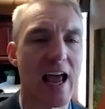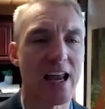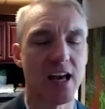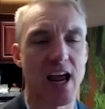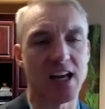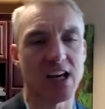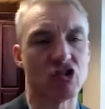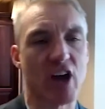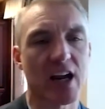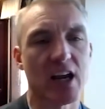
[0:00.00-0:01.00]
an
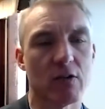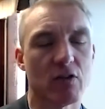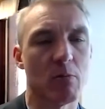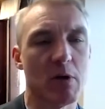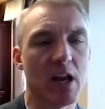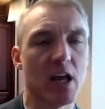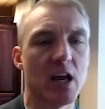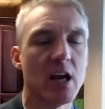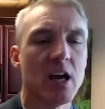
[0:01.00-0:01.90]
executive committee.